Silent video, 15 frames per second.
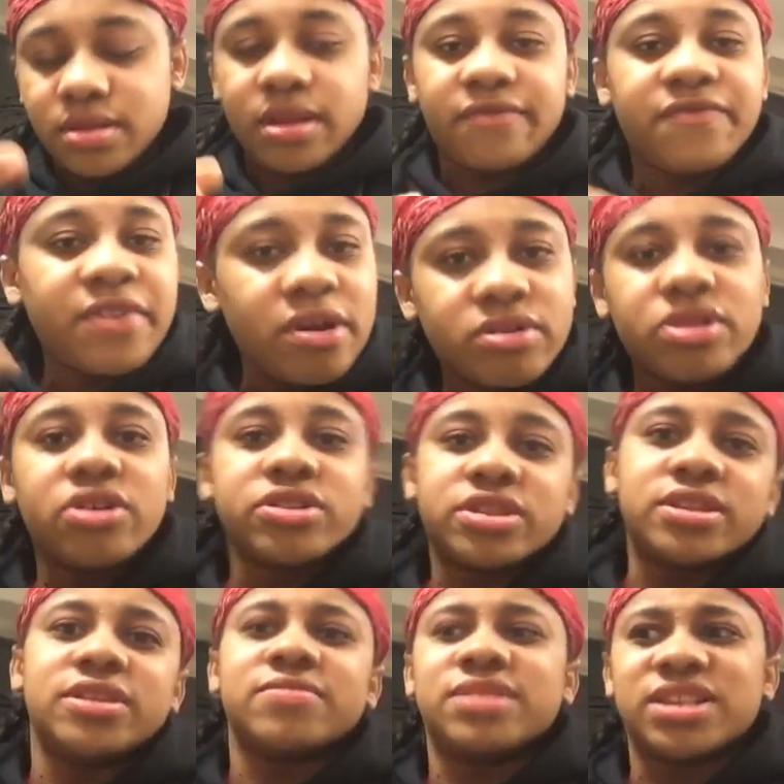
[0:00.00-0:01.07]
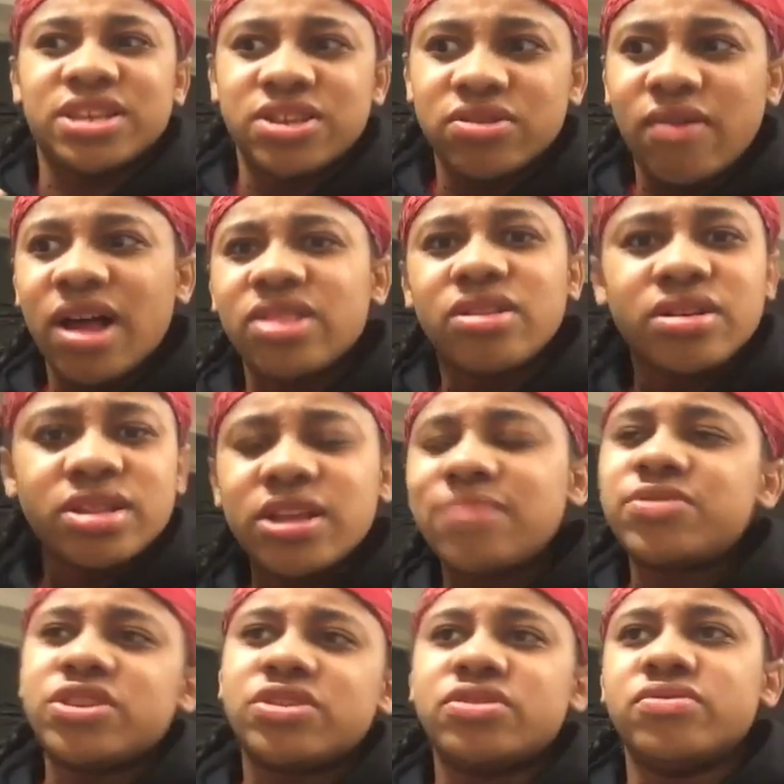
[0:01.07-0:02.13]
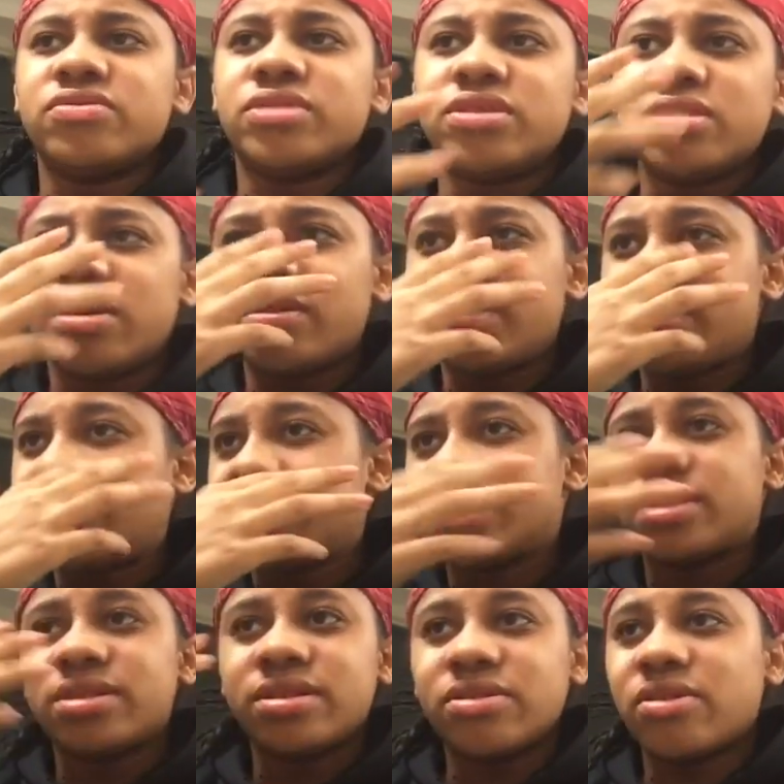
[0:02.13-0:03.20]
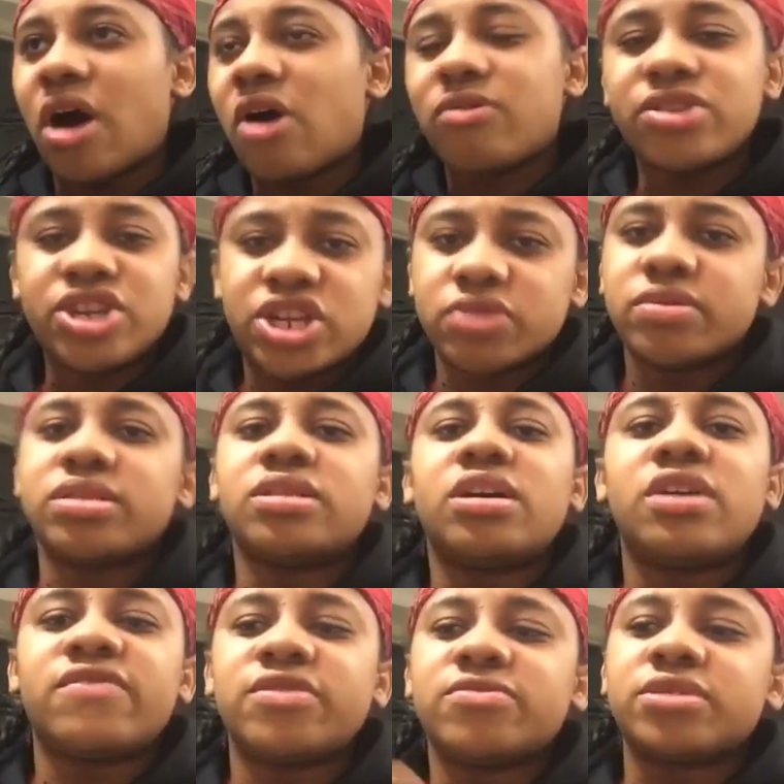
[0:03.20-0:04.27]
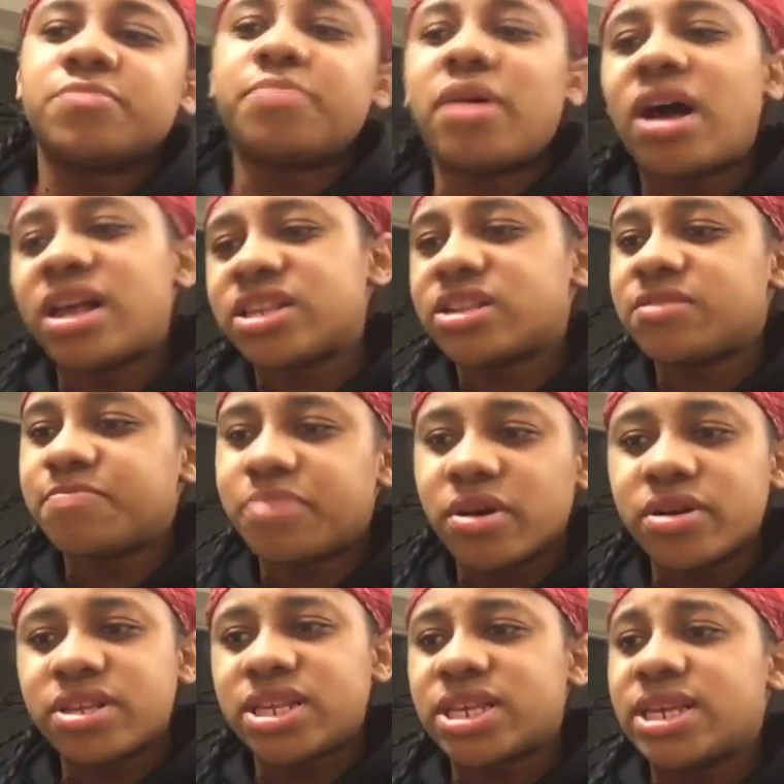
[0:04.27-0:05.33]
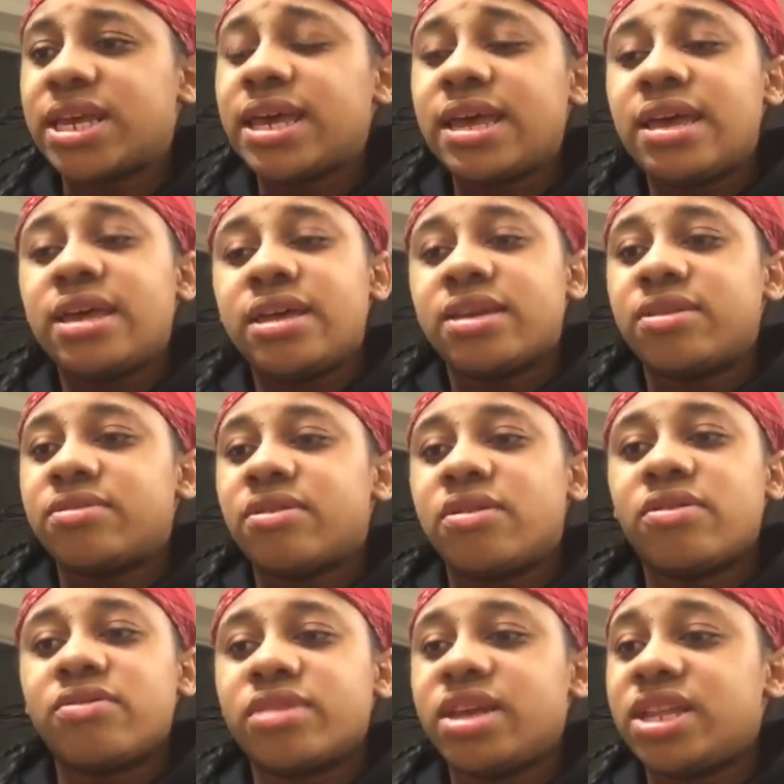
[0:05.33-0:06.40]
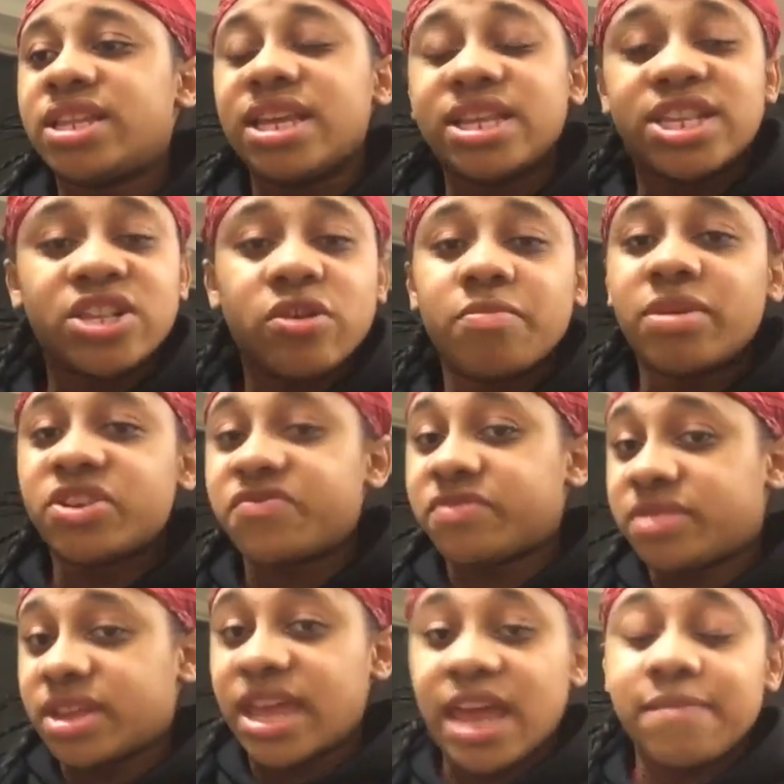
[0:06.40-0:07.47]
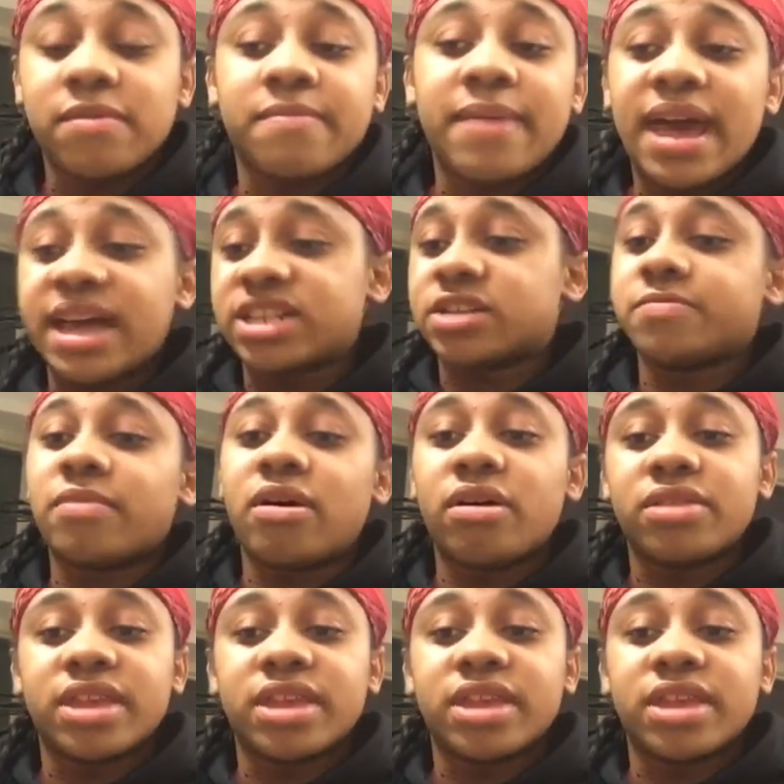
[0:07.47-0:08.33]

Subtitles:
I felt close to him because, I looked up to dude. He always showing love. He was a positive person. He did so much for the game of basketball.